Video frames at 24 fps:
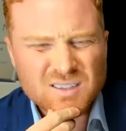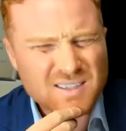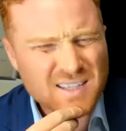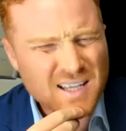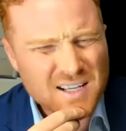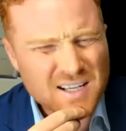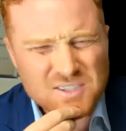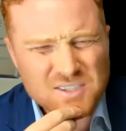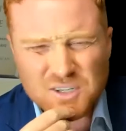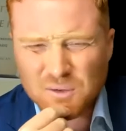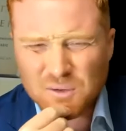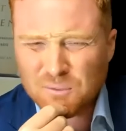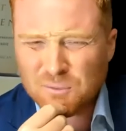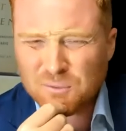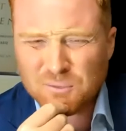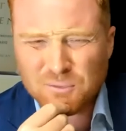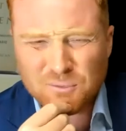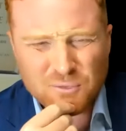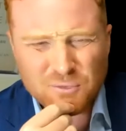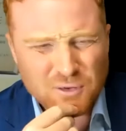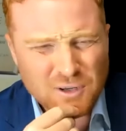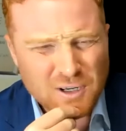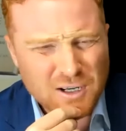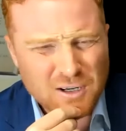That's a
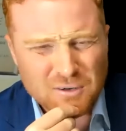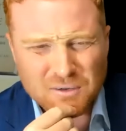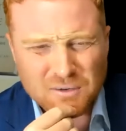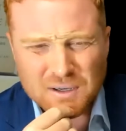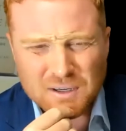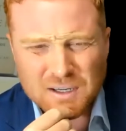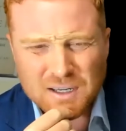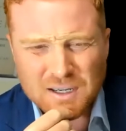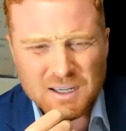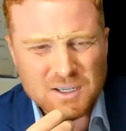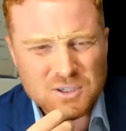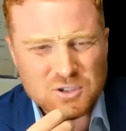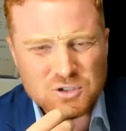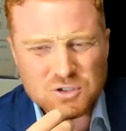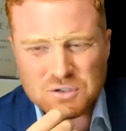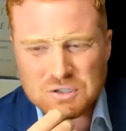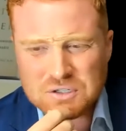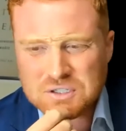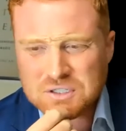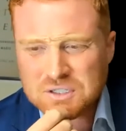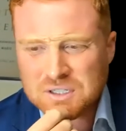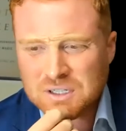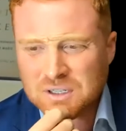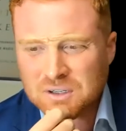very
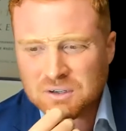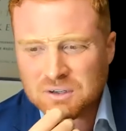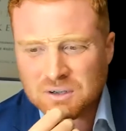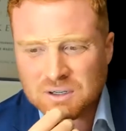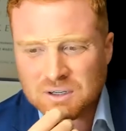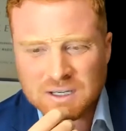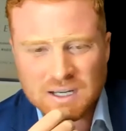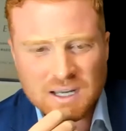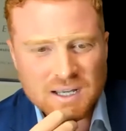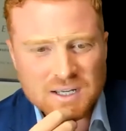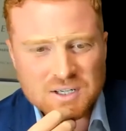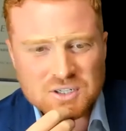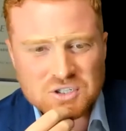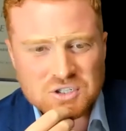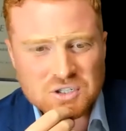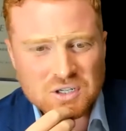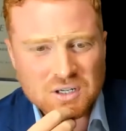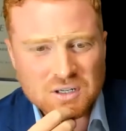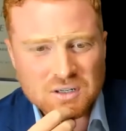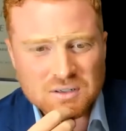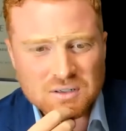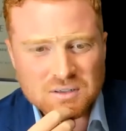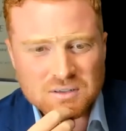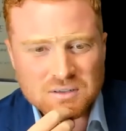interesting
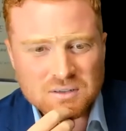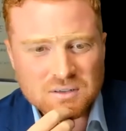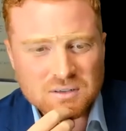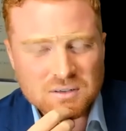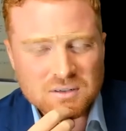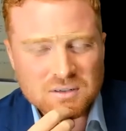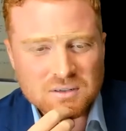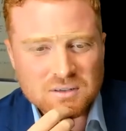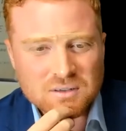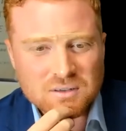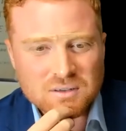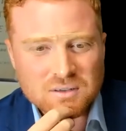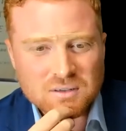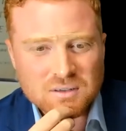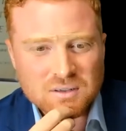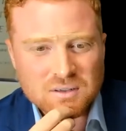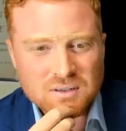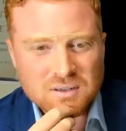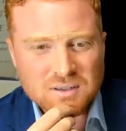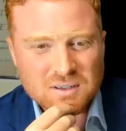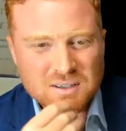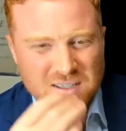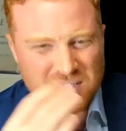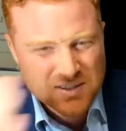creation,
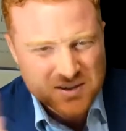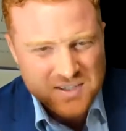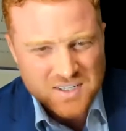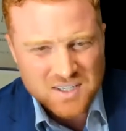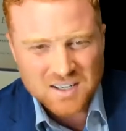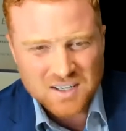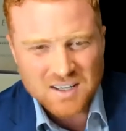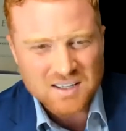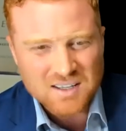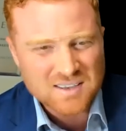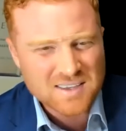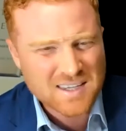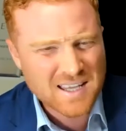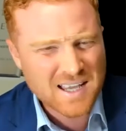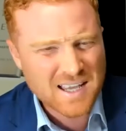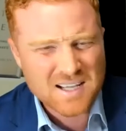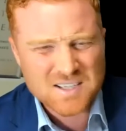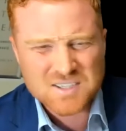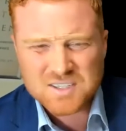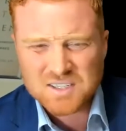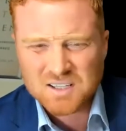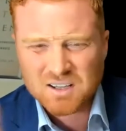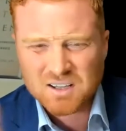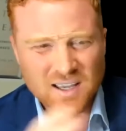isn't it?
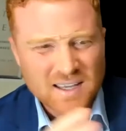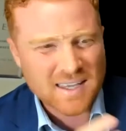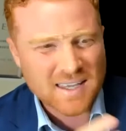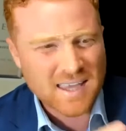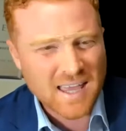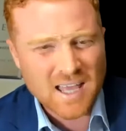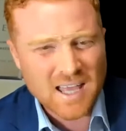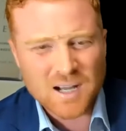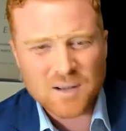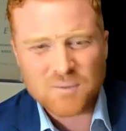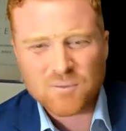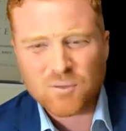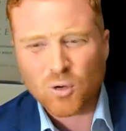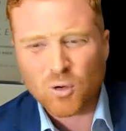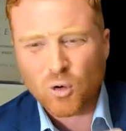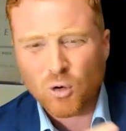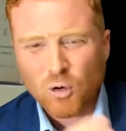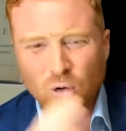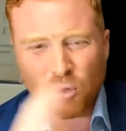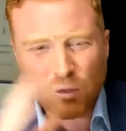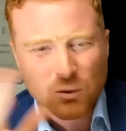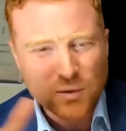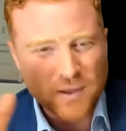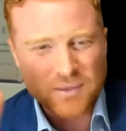That's like out of
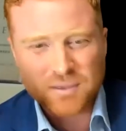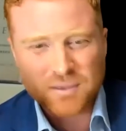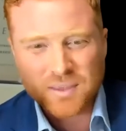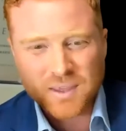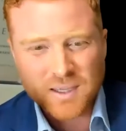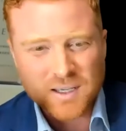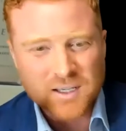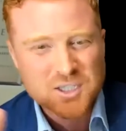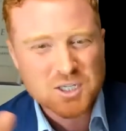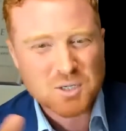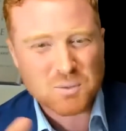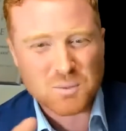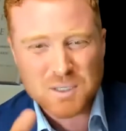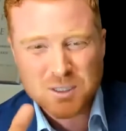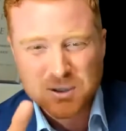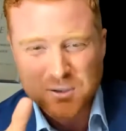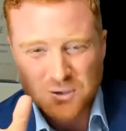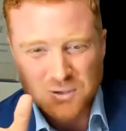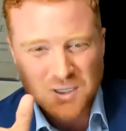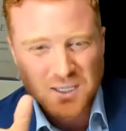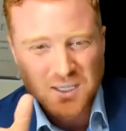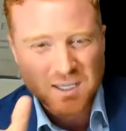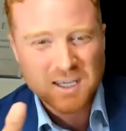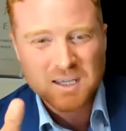all the things that we
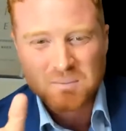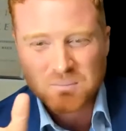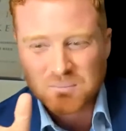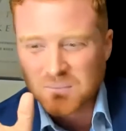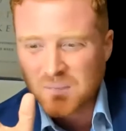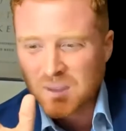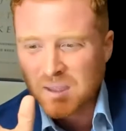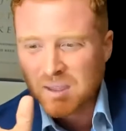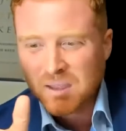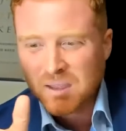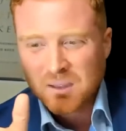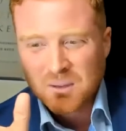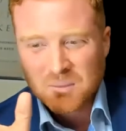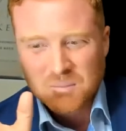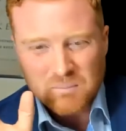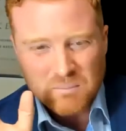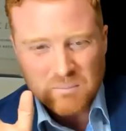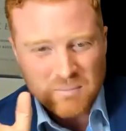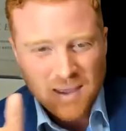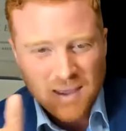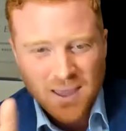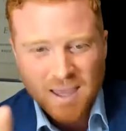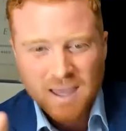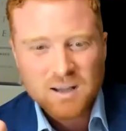could keep
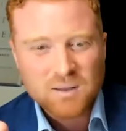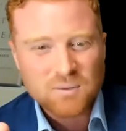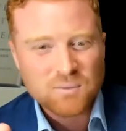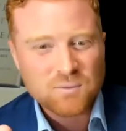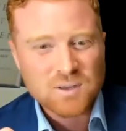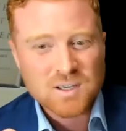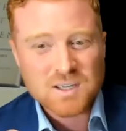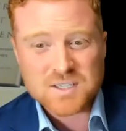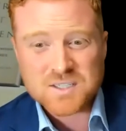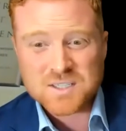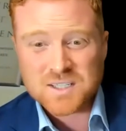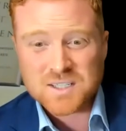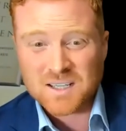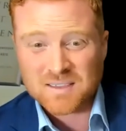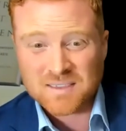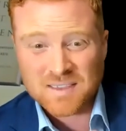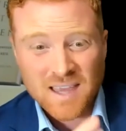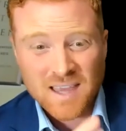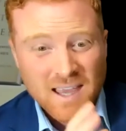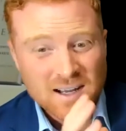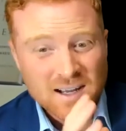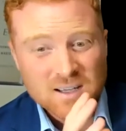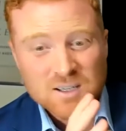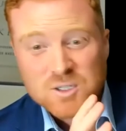manifesting,
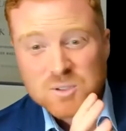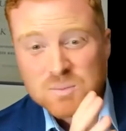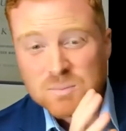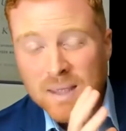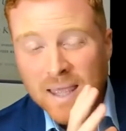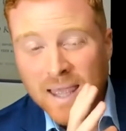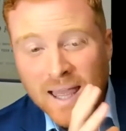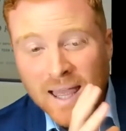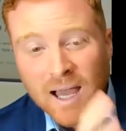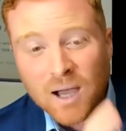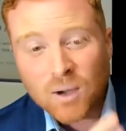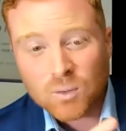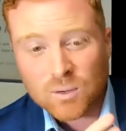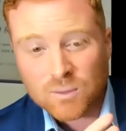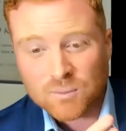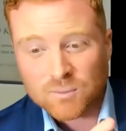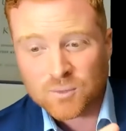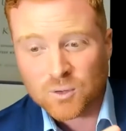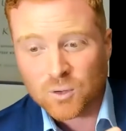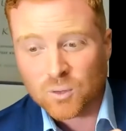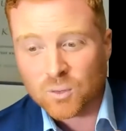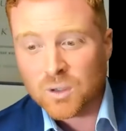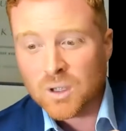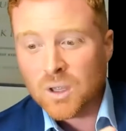that is
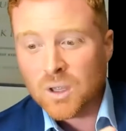powerful.